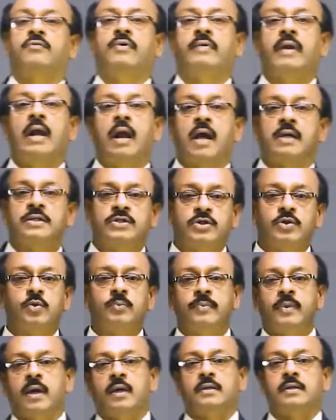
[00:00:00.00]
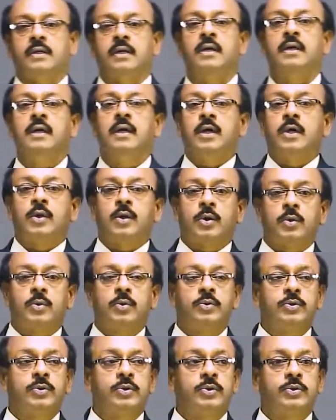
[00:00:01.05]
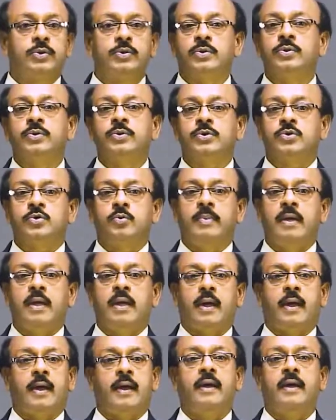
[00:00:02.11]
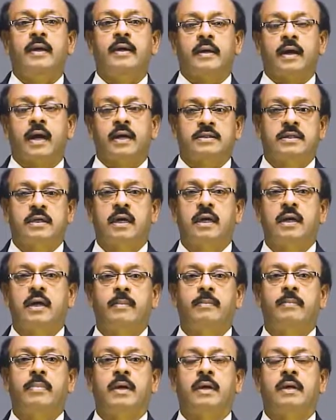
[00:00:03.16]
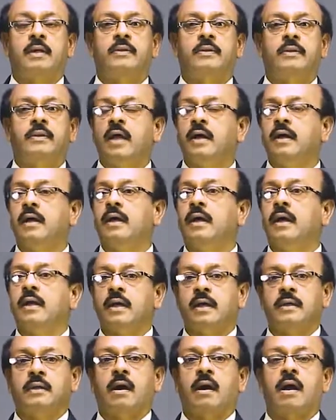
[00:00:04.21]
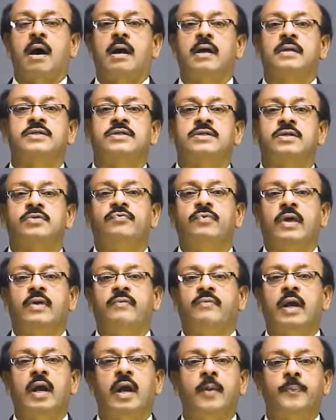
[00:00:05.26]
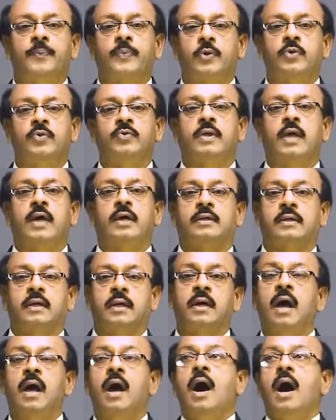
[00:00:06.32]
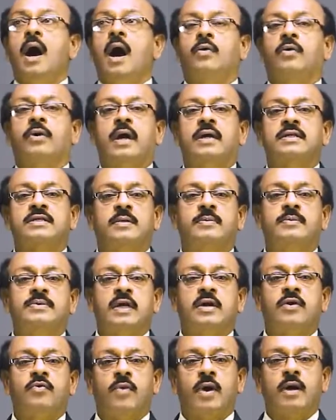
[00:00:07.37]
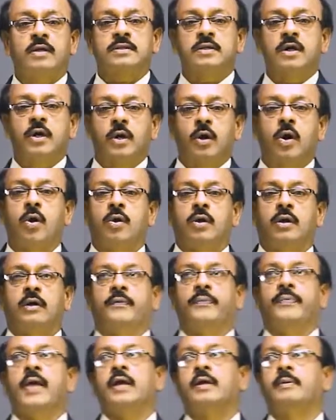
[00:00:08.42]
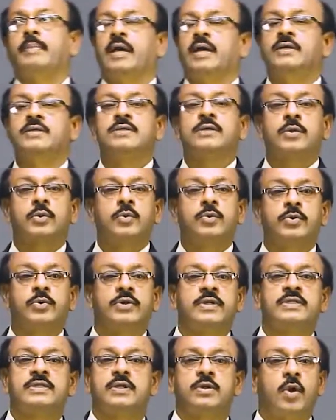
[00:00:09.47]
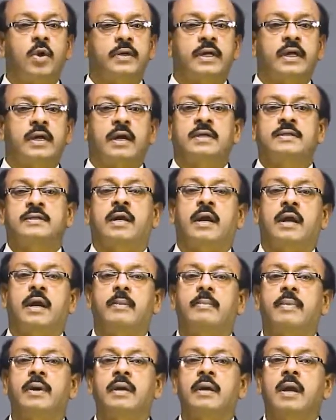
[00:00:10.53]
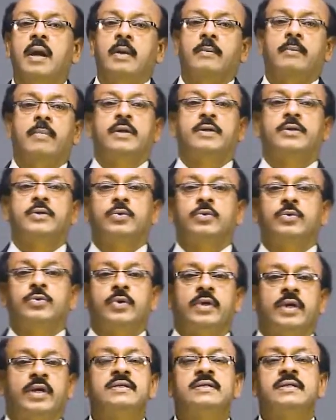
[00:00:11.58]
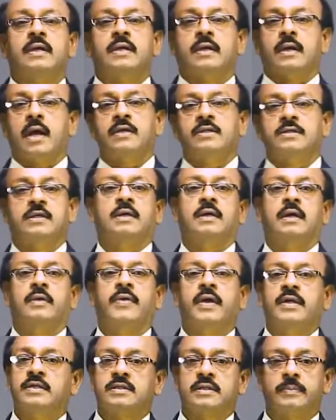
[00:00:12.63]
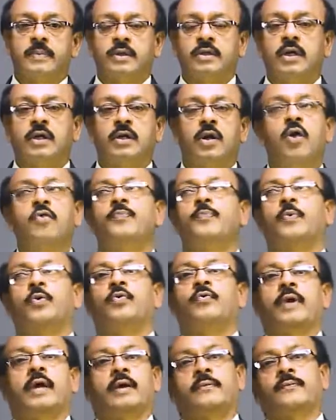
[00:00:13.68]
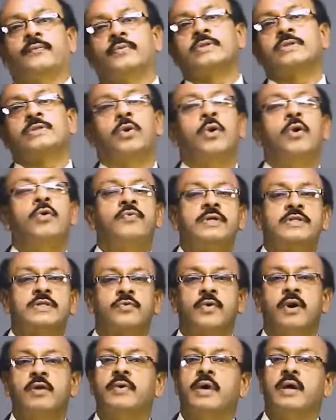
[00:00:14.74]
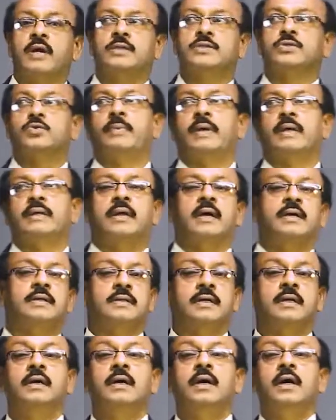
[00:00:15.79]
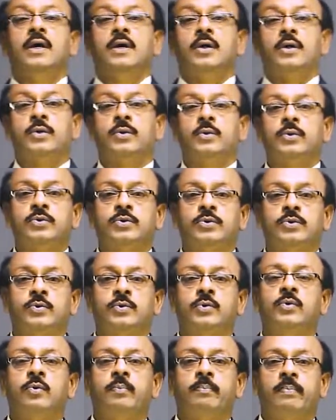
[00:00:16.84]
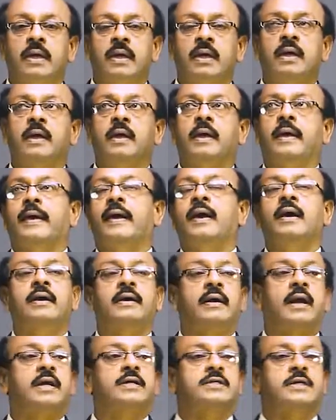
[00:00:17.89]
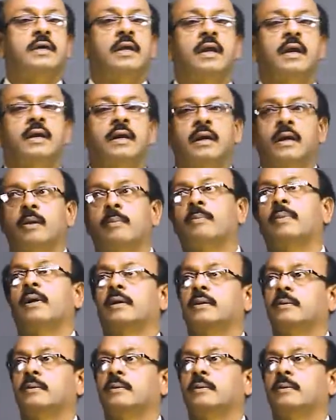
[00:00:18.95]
We will assume that root 2 to be a rational number. Then in the last we will prove that our assumption was wrong. That means root 2 is not a rational number but root 2 is irrational. That is the method of proving. So first of all we are assuming that root 2 be a rational number.